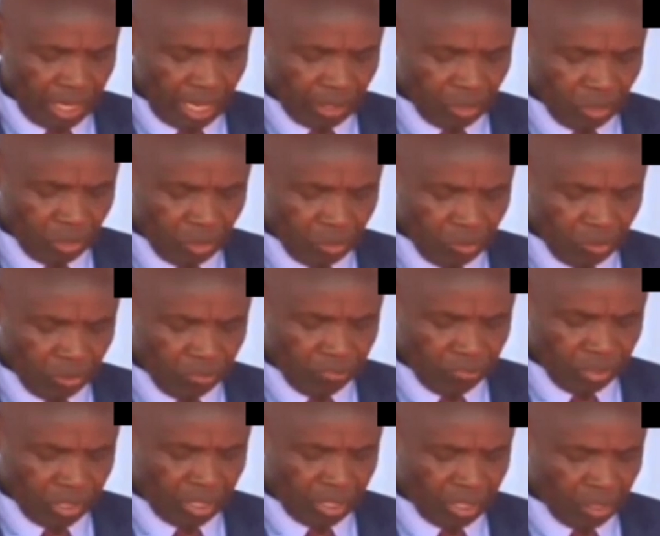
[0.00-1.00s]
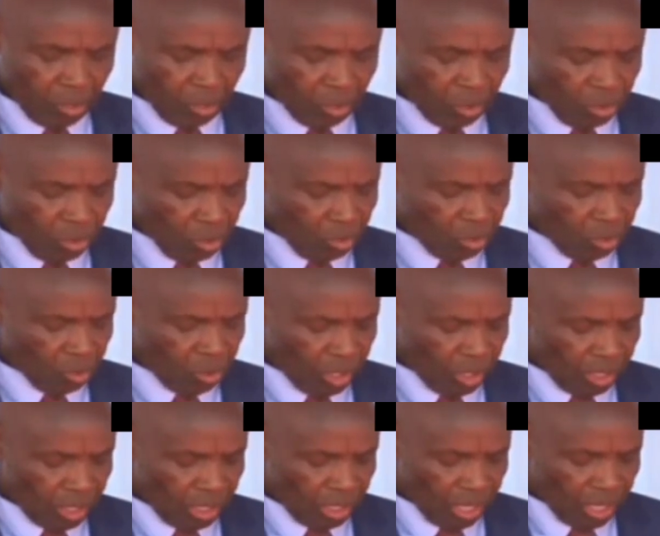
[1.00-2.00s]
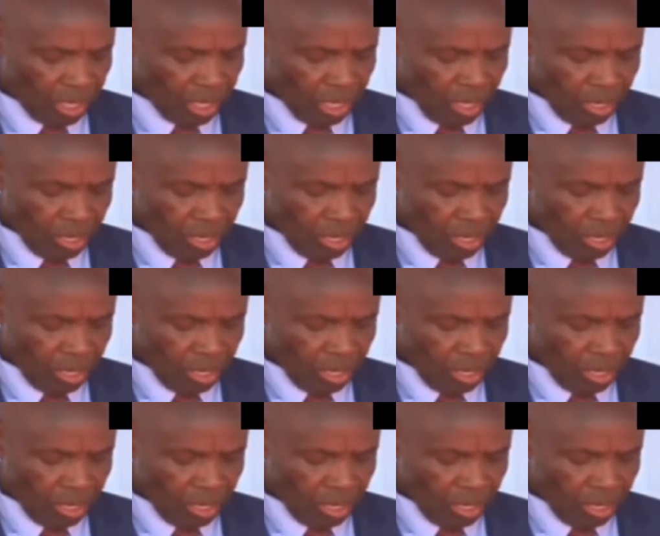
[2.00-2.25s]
National Qualification Authority